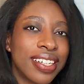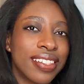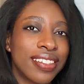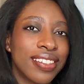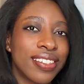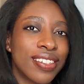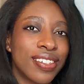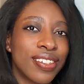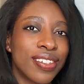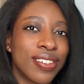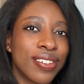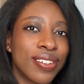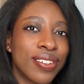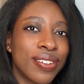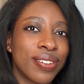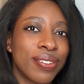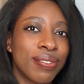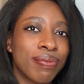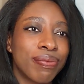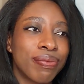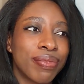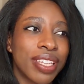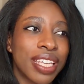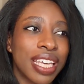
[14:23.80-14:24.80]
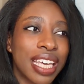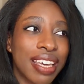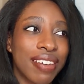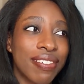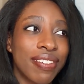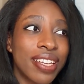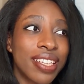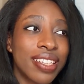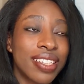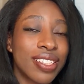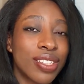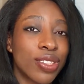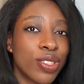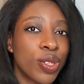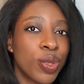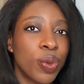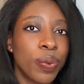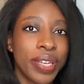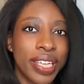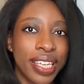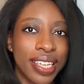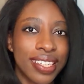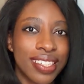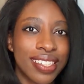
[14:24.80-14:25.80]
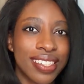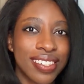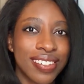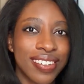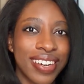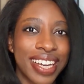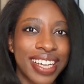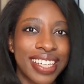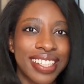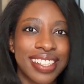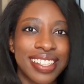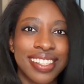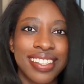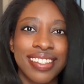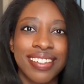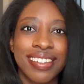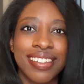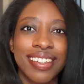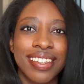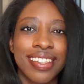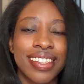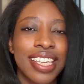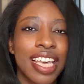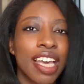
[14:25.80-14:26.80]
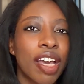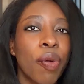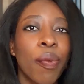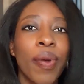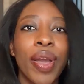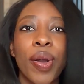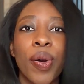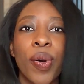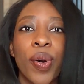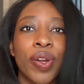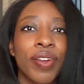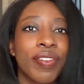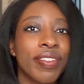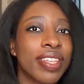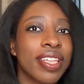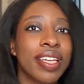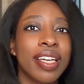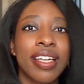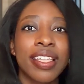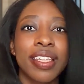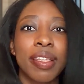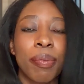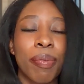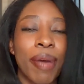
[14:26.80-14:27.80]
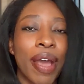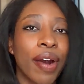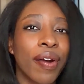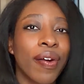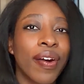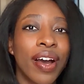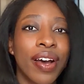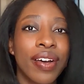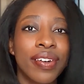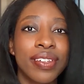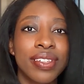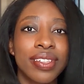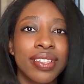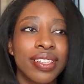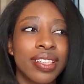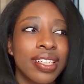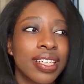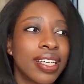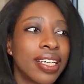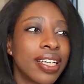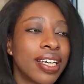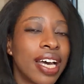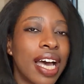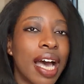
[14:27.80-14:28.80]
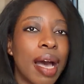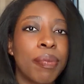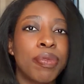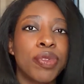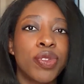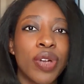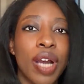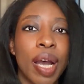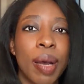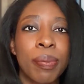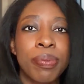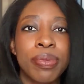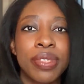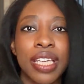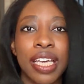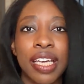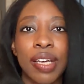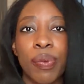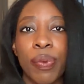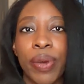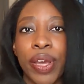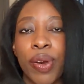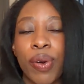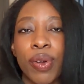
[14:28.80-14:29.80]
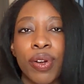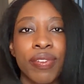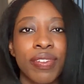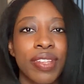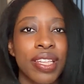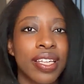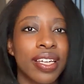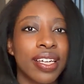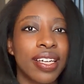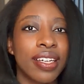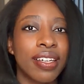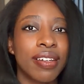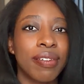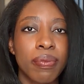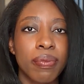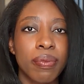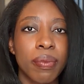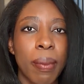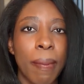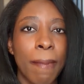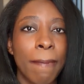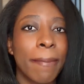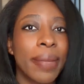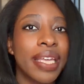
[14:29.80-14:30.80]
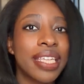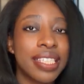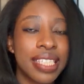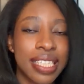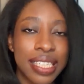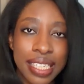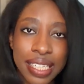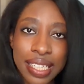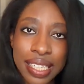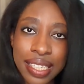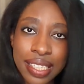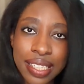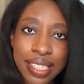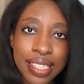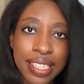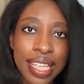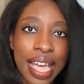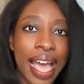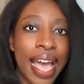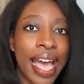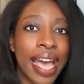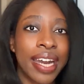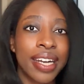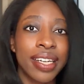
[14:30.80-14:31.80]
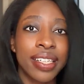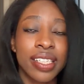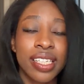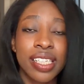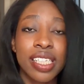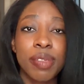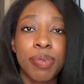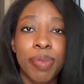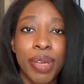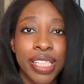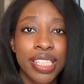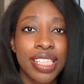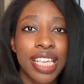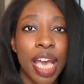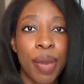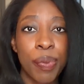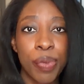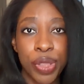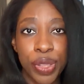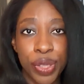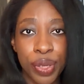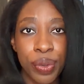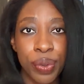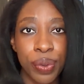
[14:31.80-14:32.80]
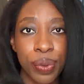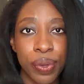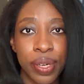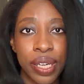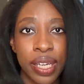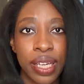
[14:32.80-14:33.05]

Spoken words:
to give it 2 weeks, right? Take away all of the background humdrum, take away all of the busyness, and just spend time with you